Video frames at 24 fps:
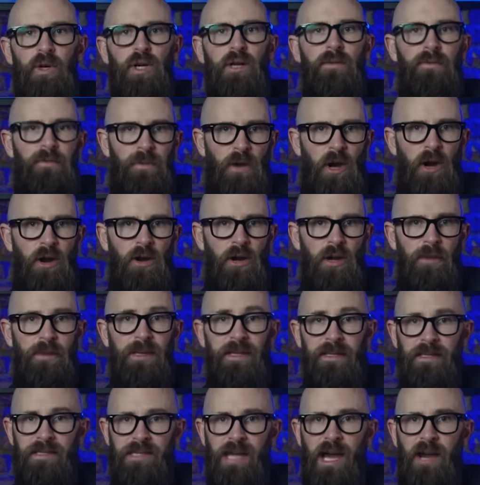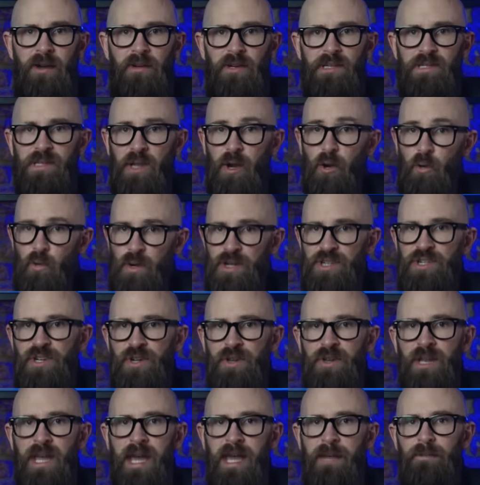word farum in the tower's
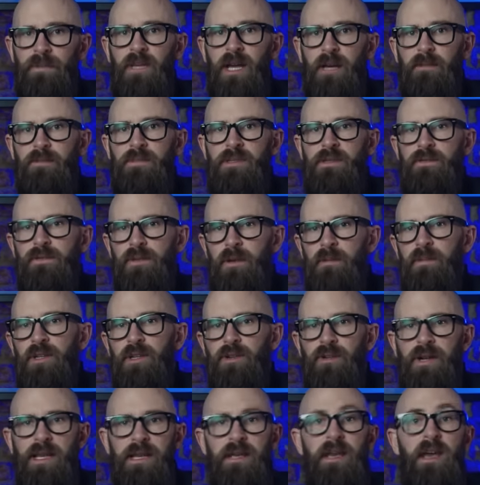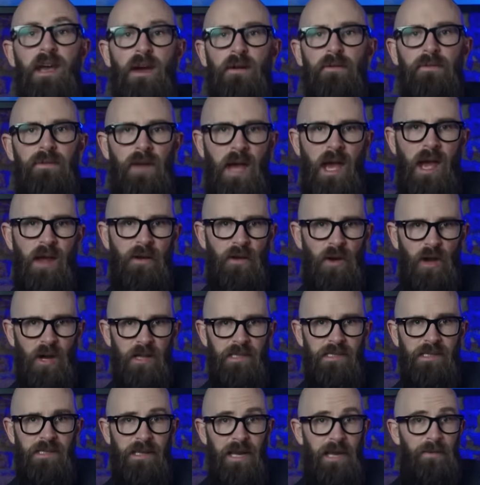original name comes from the Greek
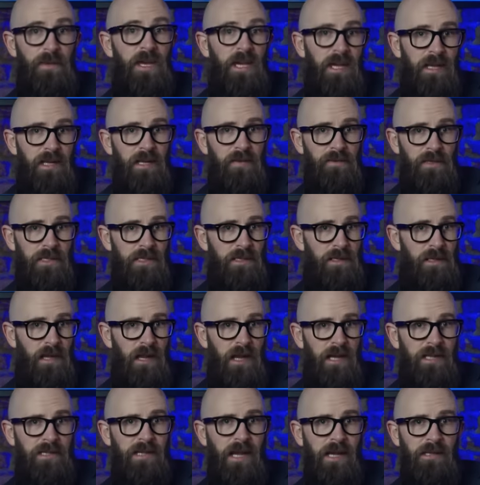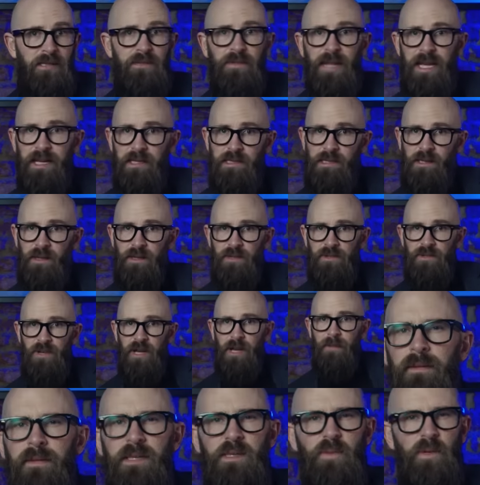pharos, the name given to the lighthouse of
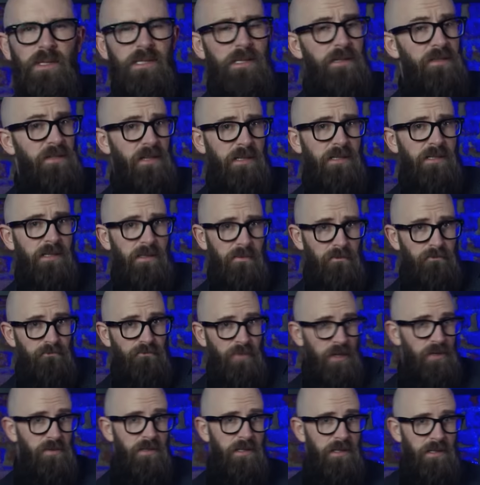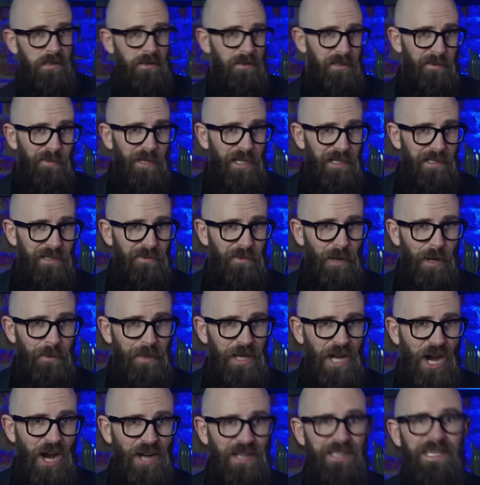Alexandria. This wasn't just some boasting on the part of
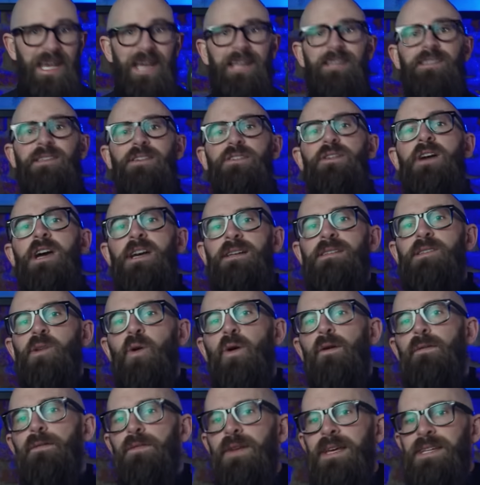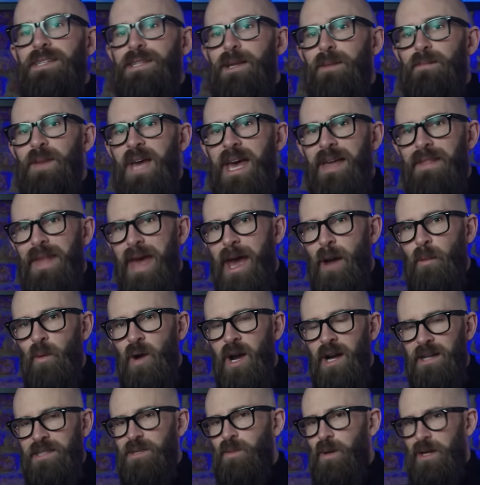Roman architects who saw fit to compare their
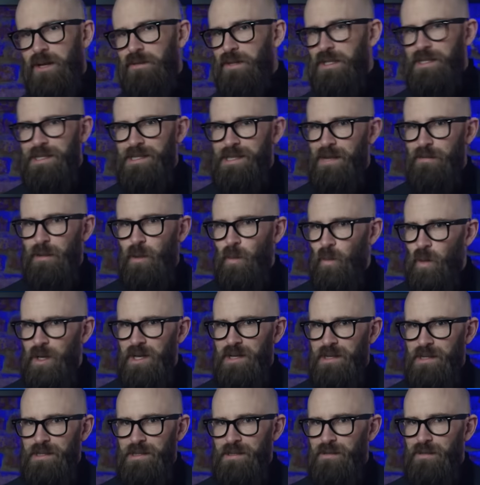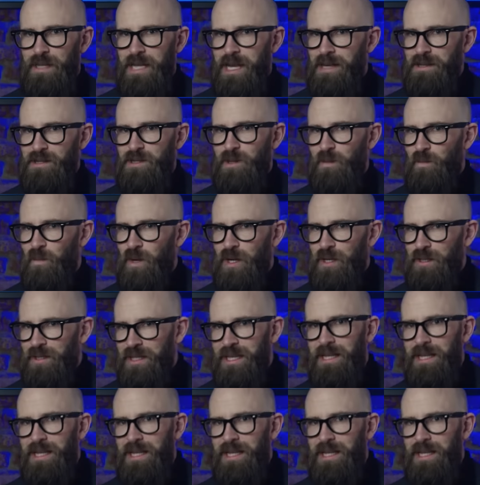work to one of the Seven Wonders of the Ancient World